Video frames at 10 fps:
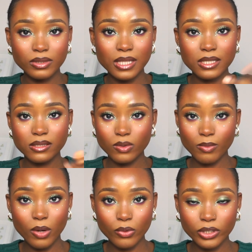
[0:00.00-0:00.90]
That's
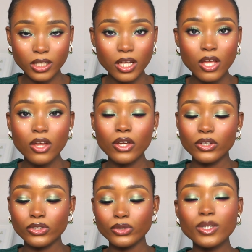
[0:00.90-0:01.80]
number one.
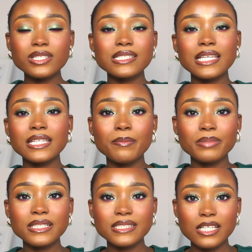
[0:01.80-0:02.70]
Do you want to stay in a
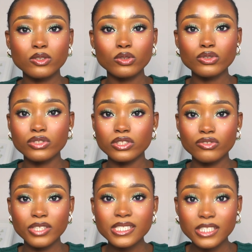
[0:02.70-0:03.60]
place that is close to the
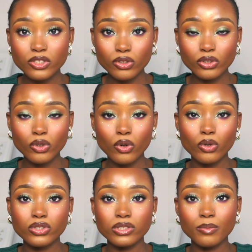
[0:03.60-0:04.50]
train station
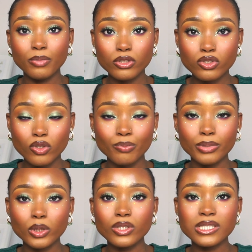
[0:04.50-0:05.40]
or to the bus stop?
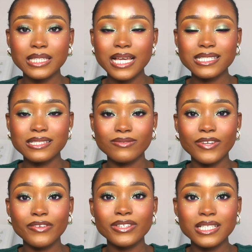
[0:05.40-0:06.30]
Because that is
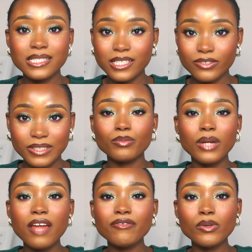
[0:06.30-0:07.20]
very necessary.
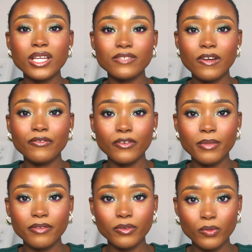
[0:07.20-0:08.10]
Everywhere is far from
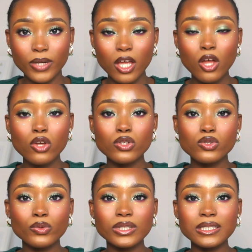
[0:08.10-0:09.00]
everywhere.
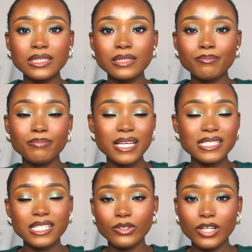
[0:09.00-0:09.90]
So the
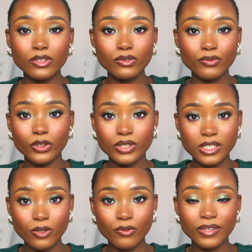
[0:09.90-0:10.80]
best thing you can do for
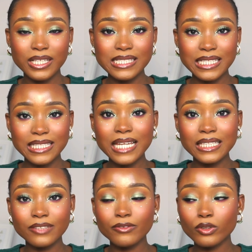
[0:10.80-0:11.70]
yourself is either
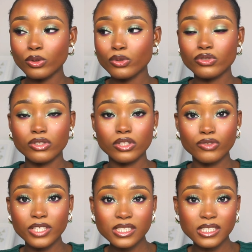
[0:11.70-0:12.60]
live close to the
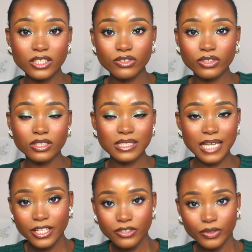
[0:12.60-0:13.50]
train station, the
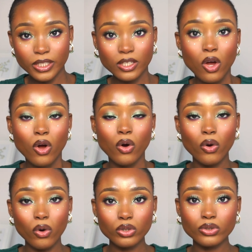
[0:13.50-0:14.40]
sky train,
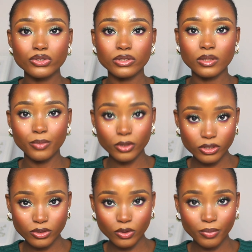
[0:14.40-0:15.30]
or close to the bus
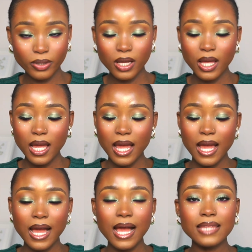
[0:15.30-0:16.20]
stop.
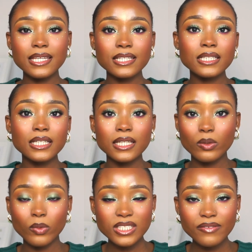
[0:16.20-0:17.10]
And then
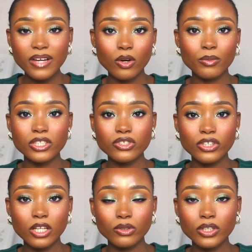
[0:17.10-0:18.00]
whatever accommodation you
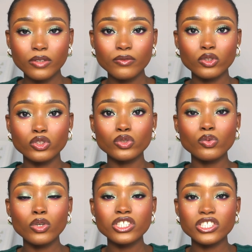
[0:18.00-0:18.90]
are looking for, do you
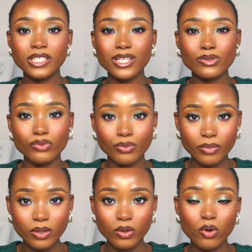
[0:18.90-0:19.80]
want shared room,
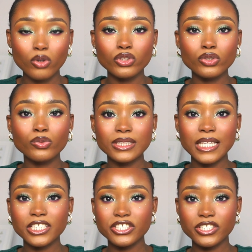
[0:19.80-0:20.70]
or do you want
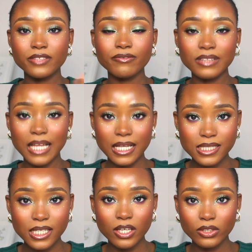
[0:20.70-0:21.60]
like shared
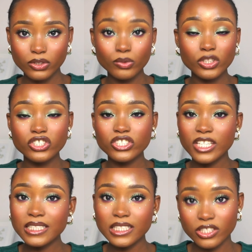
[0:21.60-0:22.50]
flats? Do you want
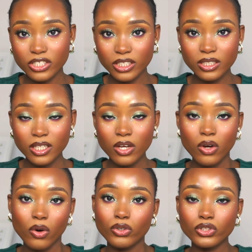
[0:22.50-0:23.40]
shared kitchen,
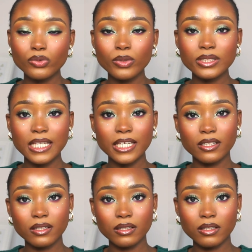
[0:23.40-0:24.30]
or do you want like
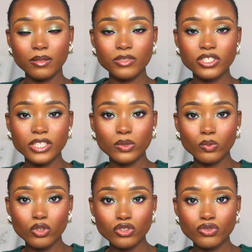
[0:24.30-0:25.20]
shared
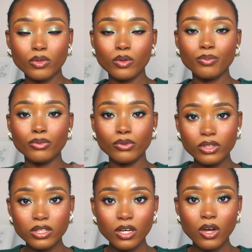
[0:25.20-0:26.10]
washroom, or
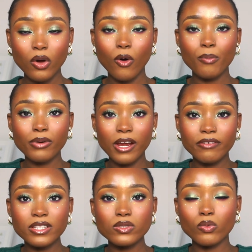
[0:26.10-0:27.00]
both, or
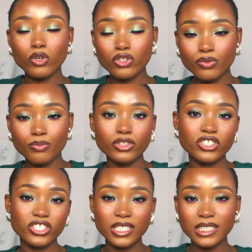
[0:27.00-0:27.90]
private washroom but
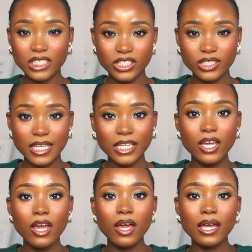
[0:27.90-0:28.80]
shared kitchen? Like,
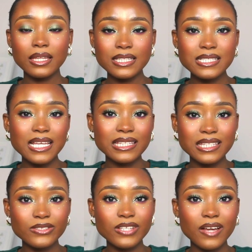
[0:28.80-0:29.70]
these are the
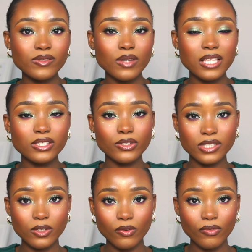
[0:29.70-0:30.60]
things you have to ask
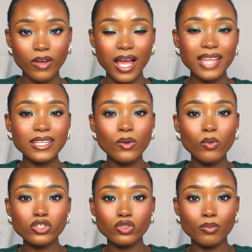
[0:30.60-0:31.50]
yourself. And then
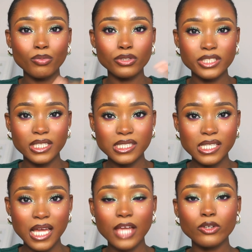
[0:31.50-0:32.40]
what's your budget?
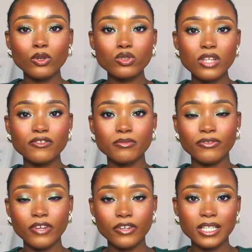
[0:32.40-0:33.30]
And you also have to be
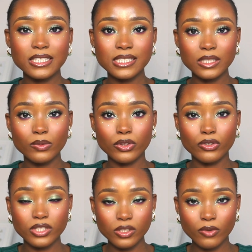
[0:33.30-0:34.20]
very realistic with
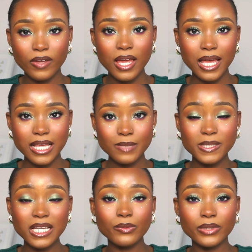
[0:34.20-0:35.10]
yourself,
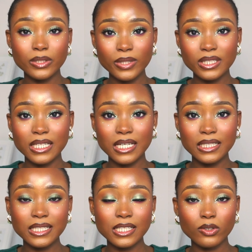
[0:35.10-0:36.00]
especially with the way the
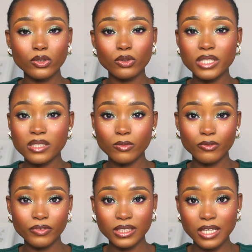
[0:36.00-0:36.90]
Canadian economy is
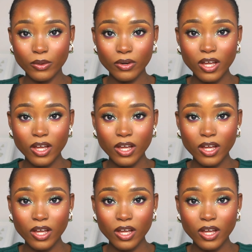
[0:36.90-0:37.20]
moving now.